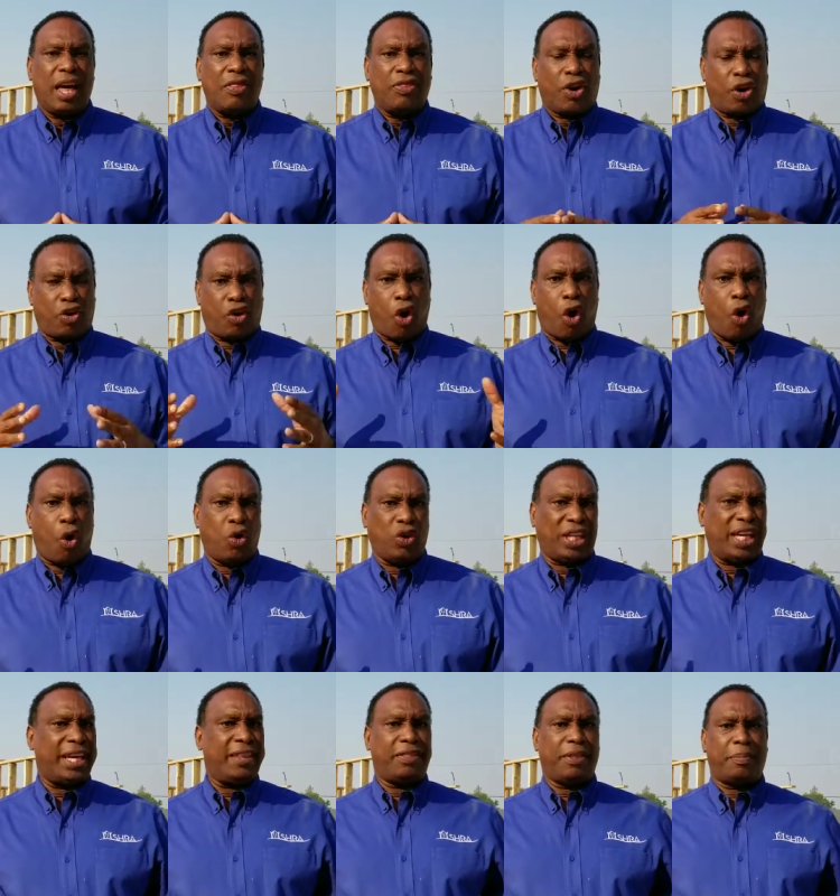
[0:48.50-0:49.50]
the
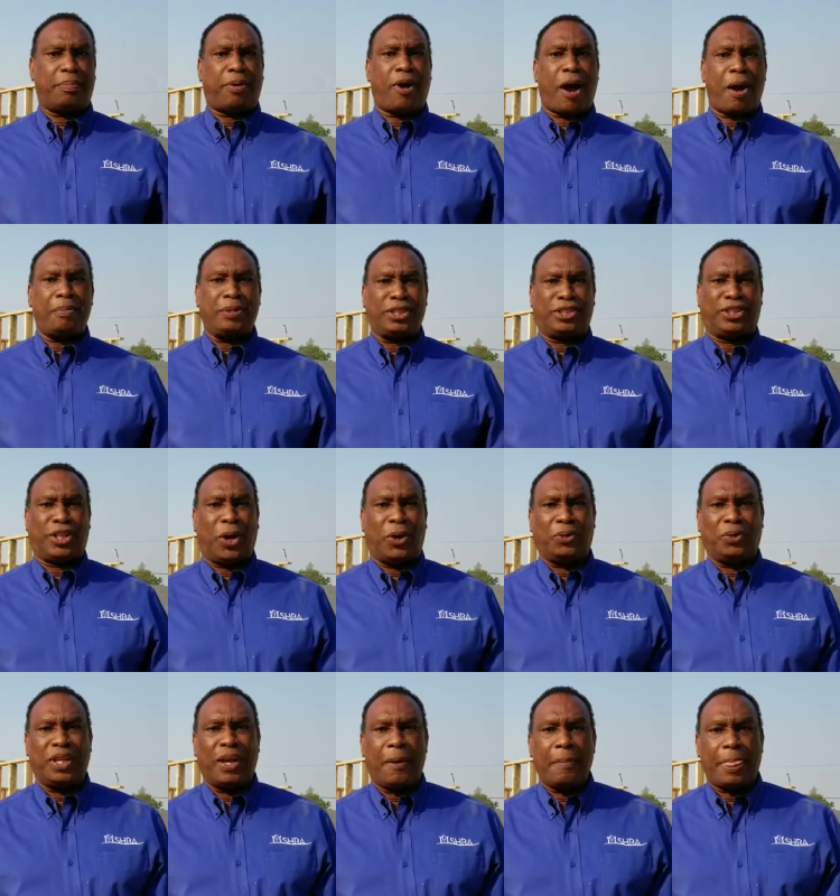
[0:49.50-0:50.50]
goal in the Promise
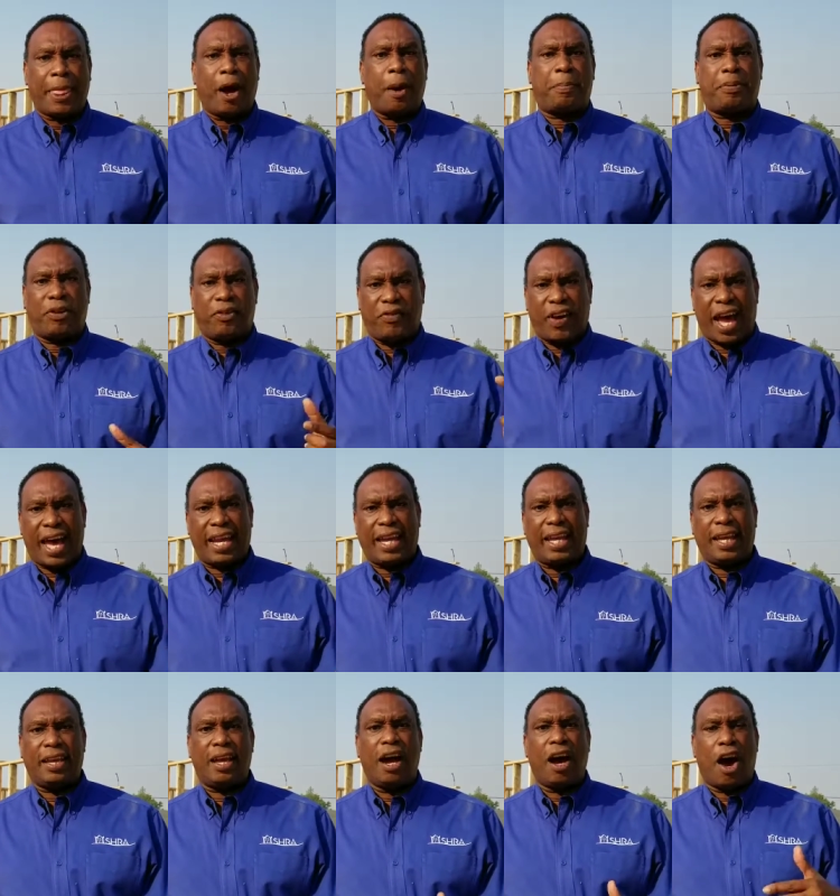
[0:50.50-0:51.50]
Zone of
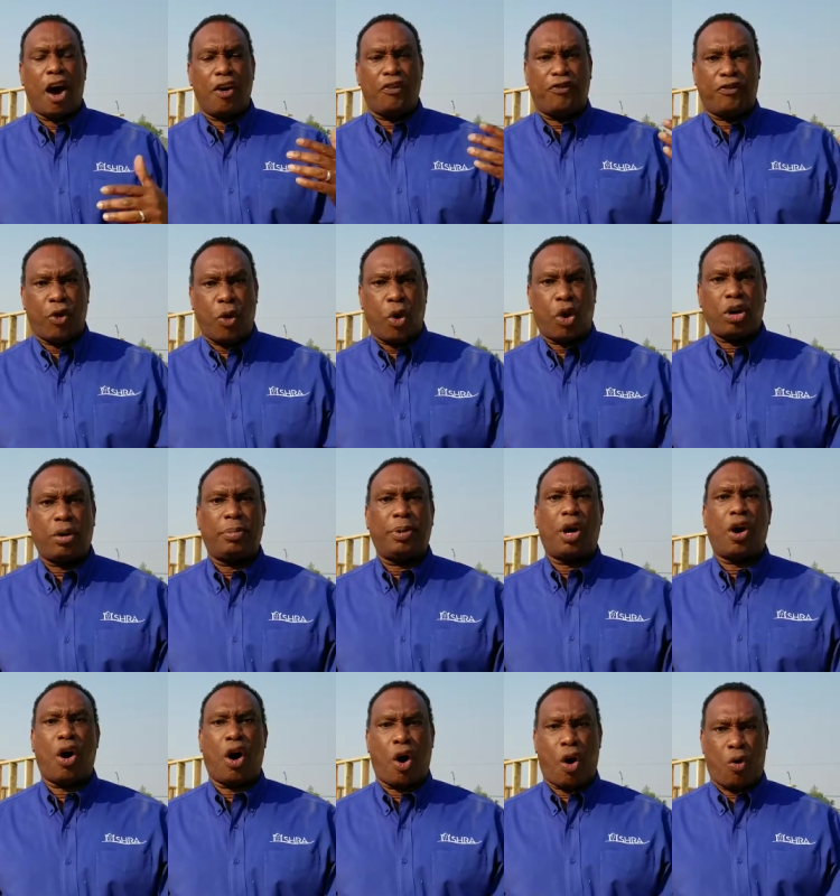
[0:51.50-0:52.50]
providing
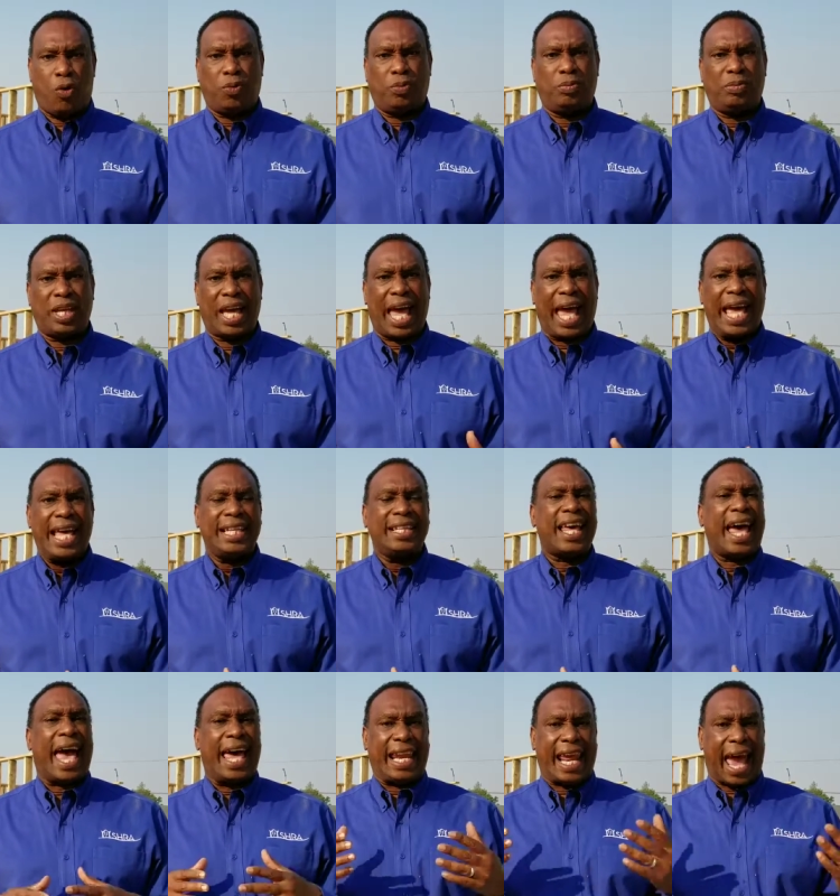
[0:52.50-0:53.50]
affordable home
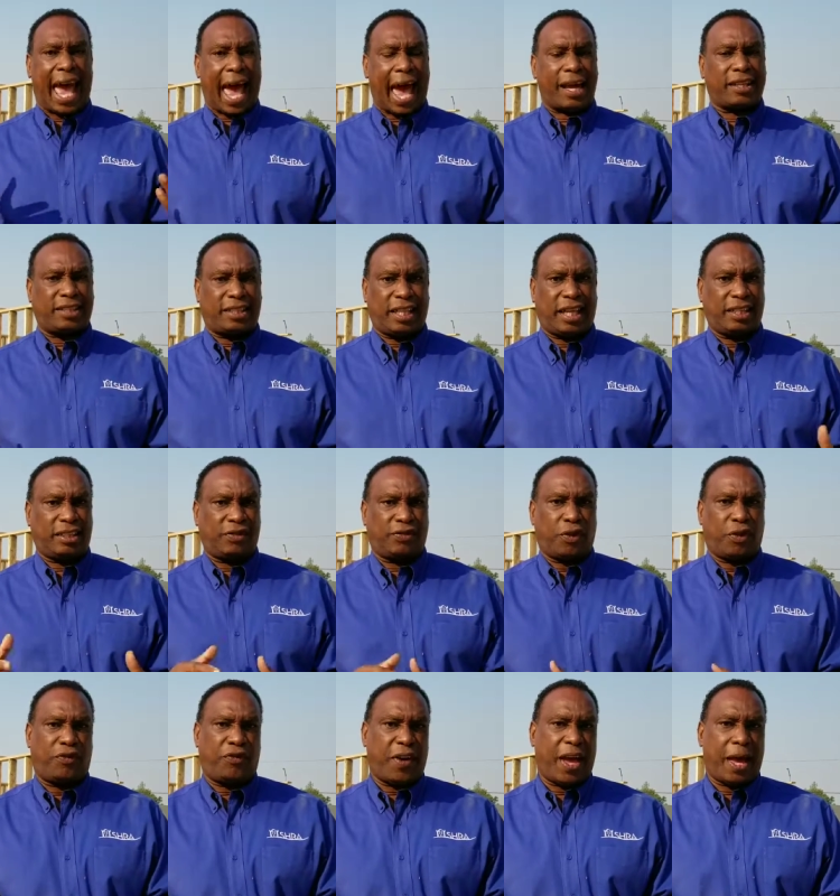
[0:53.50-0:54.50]
and access
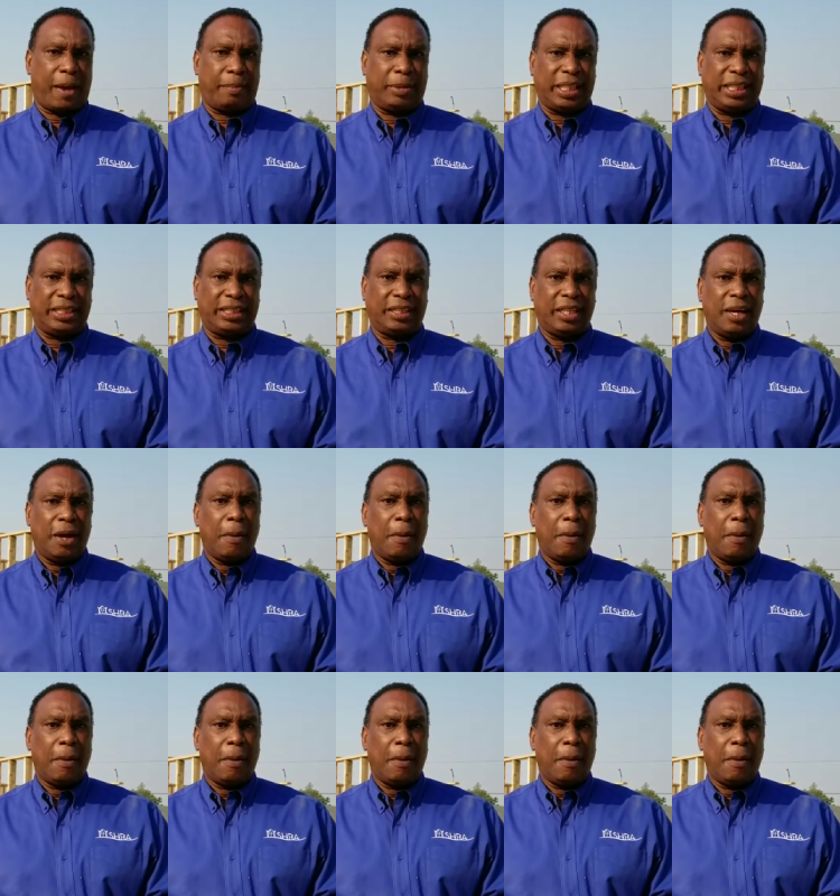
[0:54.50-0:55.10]
for families,